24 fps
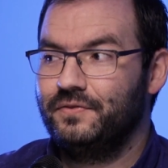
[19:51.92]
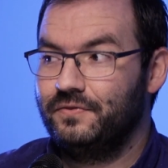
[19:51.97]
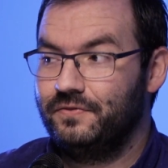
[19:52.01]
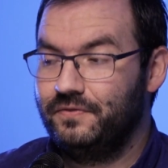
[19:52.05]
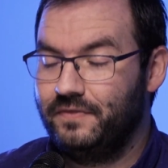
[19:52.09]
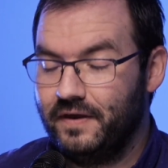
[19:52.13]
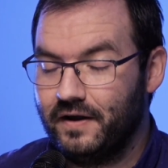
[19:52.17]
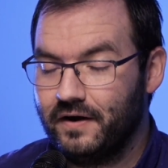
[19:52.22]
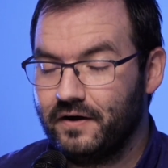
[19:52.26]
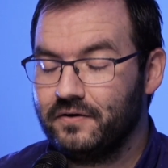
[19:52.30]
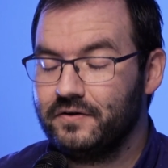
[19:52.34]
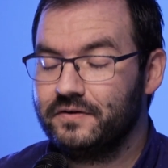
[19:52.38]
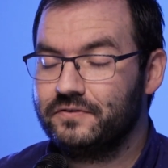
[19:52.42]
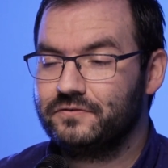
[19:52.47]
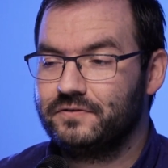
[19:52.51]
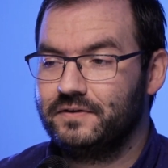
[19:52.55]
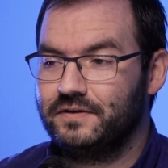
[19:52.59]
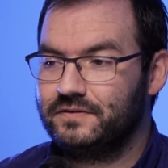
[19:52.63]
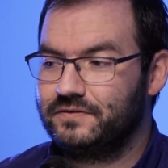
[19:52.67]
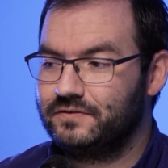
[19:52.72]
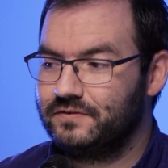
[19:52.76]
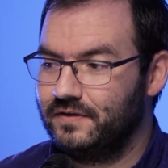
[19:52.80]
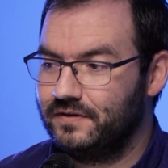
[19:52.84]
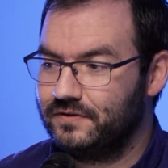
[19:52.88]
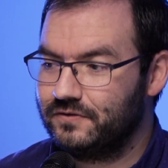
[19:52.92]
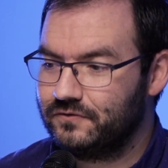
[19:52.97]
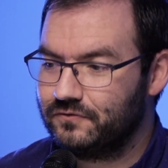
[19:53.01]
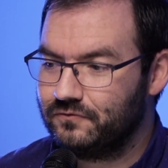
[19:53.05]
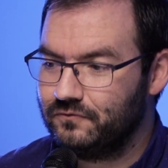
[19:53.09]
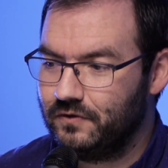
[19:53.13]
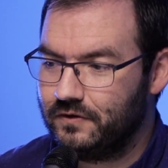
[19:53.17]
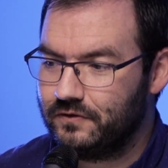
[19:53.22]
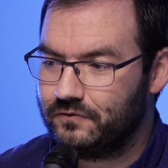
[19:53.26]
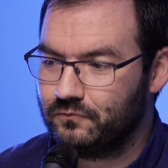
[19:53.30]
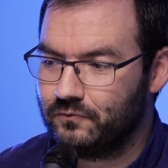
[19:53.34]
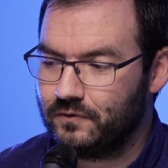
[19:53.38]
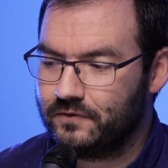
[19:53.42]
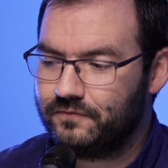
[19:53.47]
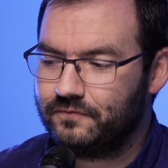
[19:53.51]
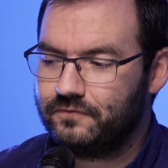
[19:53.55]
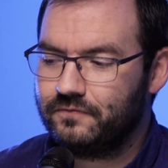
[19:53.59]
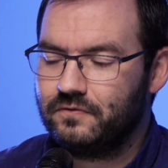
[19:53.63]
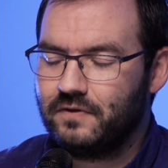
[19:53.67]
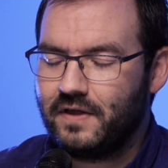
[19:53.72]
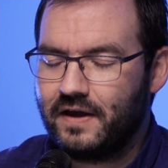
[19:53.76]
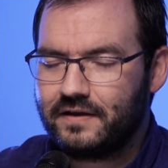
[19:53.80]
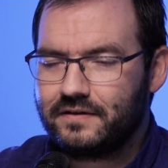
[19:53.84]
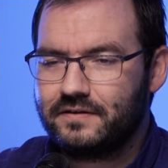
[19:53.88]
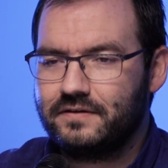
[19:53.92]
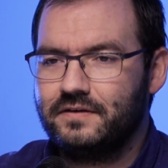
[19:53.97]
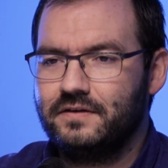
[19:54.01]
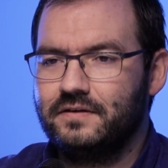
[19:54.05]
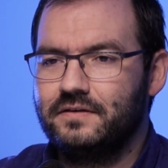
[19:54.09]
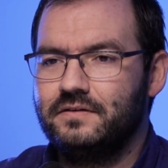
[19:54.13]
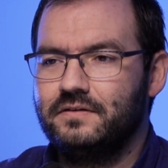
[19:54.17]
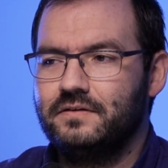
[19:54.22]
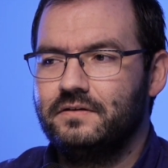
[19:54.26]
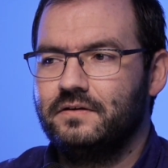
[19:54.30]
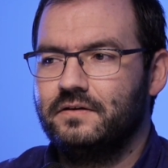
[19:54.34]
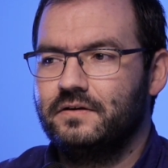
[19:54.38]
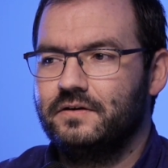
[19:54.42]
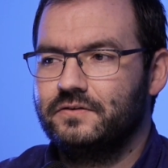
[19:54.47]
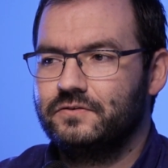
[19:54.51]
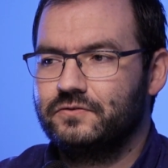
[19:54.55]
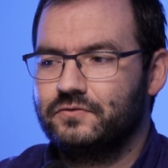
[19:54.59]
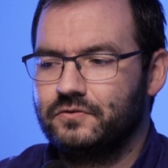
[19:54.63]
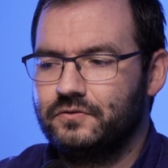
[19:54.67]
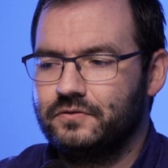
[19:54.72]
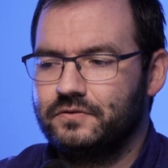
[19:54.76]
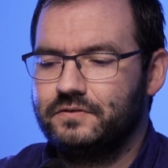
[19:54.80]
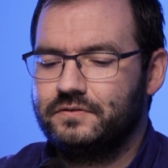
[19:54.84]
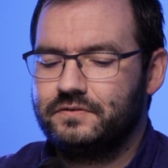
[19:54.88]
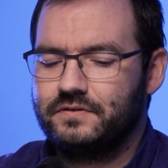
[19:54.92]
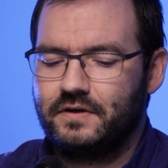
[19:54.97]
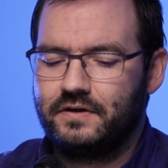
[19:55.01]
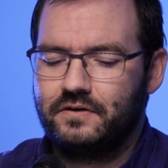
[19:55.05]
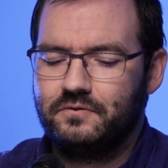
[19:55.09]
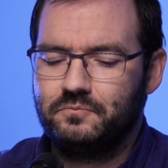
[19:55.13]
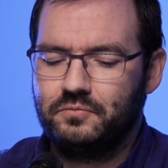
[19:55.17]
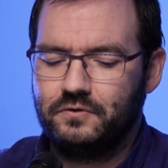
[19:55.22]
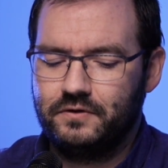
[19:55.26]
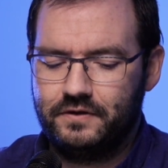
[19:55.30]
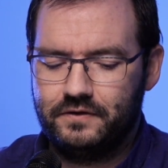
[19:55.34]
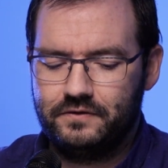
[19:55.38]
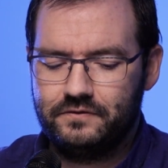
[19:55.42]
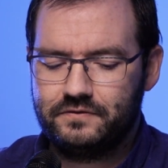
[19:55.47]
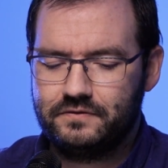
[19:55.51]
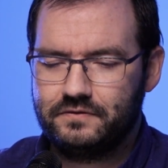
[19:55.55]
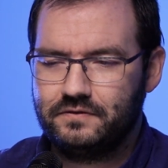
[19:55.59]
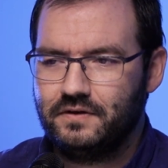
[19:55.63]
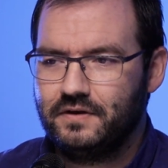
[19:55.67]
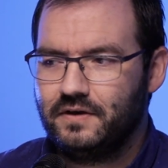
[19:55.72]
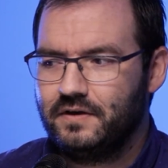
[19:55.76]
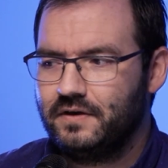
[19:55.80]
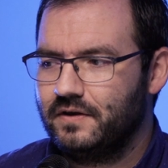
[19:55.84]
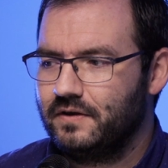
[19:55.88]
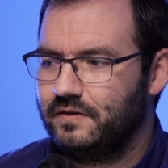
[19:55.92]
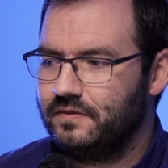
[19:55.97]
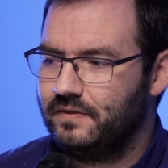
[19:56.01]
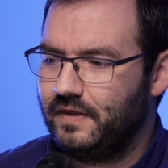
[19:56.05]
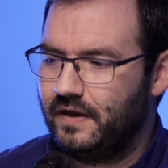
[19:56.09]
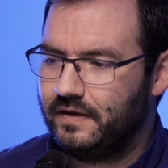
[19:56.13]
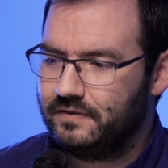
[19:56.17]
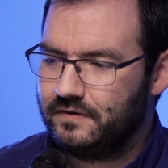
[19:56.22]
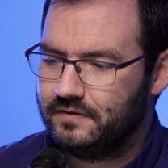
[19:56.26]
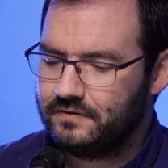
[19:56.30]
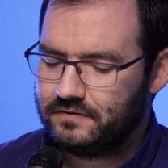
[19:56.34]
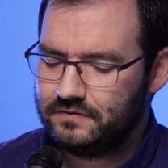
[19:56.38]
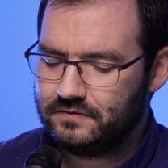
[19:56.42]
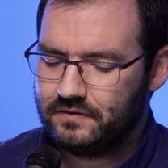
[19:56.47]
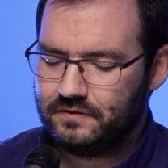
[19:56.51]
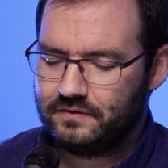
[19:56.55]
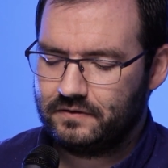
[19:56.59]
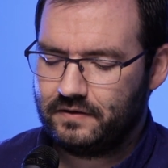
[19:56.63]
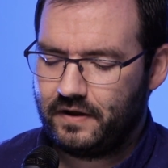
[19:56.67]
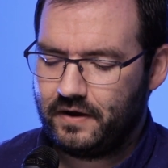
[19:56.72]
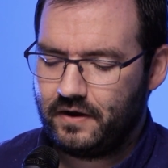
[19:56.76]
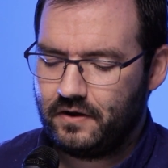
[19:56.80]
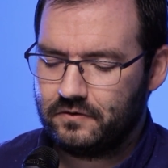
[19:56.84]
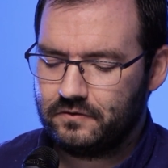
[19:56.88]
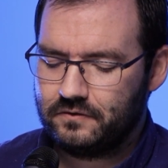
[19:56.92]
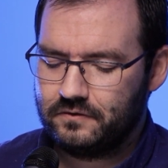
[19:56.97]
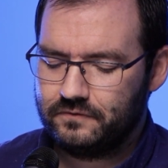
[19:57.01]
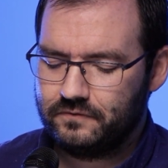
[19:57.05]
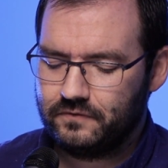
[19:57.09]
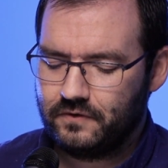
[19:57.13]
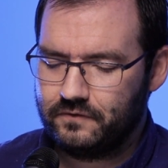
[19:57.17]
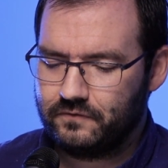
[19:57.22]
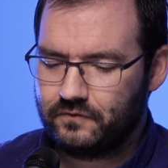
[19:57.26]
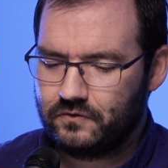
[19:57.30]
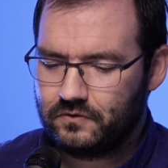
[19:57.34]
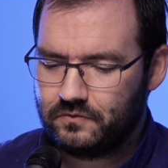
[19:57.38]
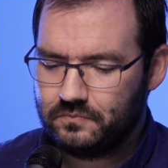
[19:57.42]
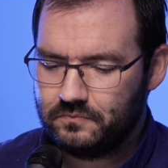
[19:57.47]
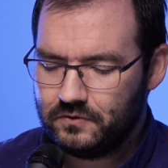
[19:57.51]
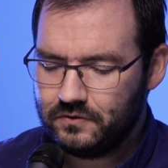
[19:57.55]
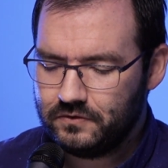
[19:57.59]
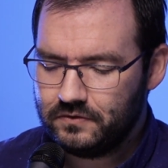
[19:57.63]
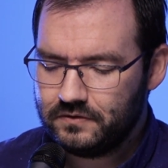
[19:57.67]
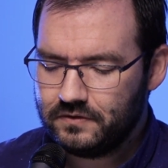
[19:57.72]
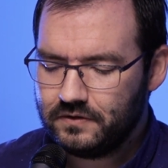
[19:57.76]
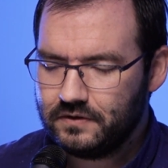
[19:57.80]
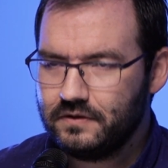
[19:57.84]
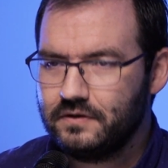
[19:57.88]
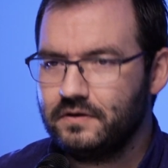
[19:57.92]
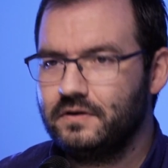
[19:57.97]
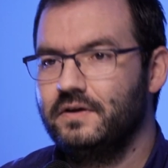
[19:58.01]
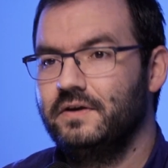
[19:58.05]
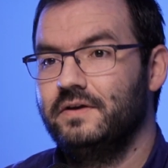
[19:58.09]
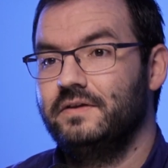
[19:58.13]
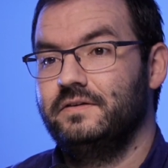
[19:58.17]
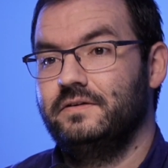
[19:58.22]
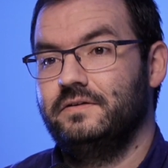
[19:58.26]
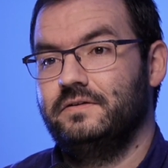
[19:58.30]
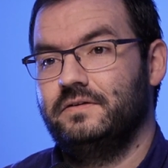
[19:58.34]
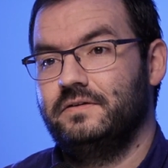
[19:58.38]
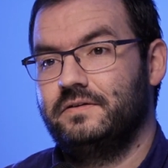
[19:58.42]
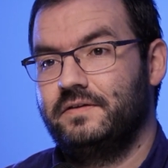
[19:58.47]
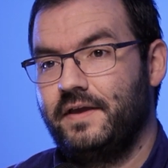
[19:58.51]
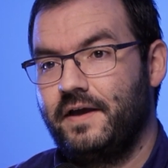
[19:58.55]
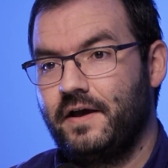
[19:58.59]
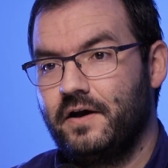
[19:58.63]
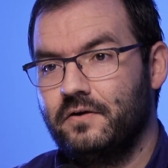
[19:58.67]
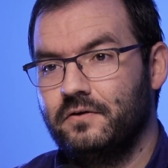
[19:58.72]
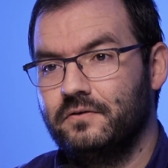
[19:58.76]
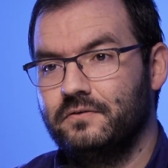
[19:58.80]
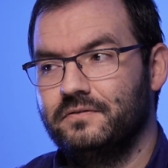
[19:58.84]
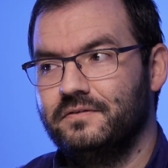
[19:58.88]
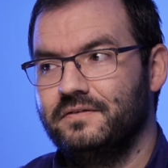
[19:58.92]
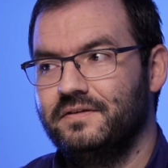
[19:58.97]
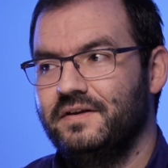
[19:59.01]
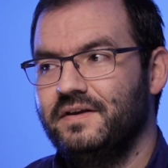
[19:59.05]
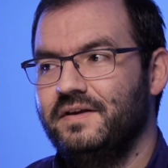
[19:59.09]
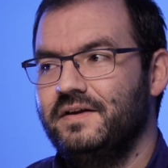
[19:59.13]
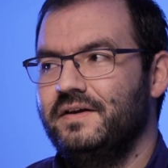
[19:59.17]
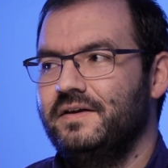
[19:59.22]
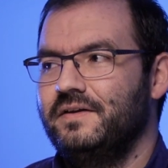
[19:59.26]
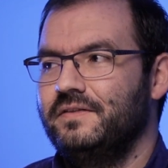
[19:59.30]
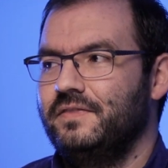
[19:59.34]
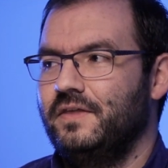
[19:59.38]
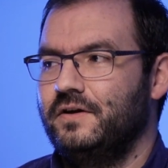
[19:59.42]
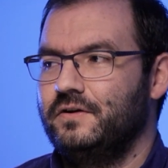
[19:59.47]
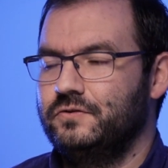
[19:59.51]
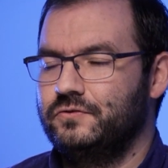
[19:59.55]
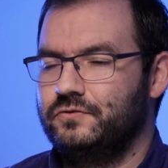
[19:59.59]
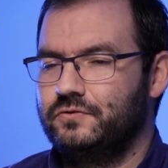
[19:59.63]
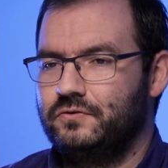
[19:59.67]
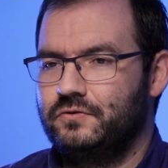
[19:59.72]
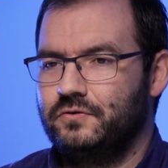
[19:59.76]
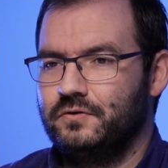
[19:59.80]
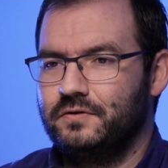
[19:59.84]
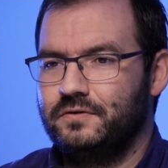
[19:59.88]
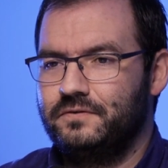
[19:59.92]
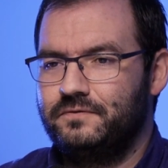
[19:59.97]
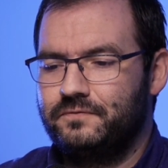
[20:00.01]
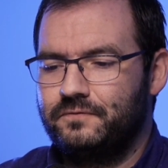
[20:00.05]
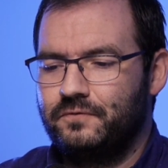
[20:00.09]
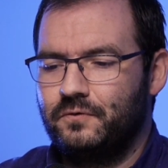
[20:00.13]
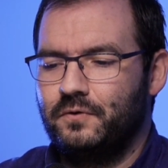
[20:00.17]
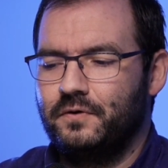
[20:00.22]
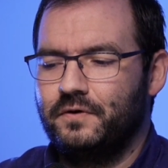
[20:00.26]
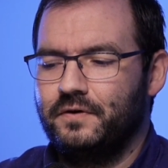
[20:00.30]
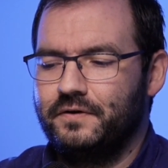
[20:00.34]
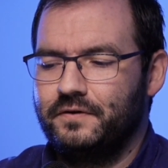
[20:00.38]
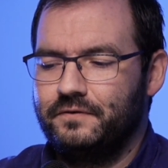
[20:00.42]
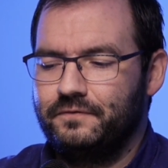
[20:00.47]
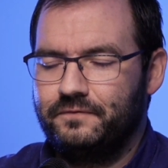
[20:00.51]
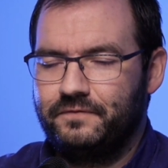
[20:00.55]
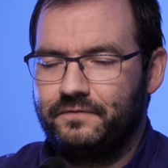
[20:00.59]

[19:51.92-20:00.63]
there it's reflecting a certain set of beliefs that this is a town of community. This is a town that is good for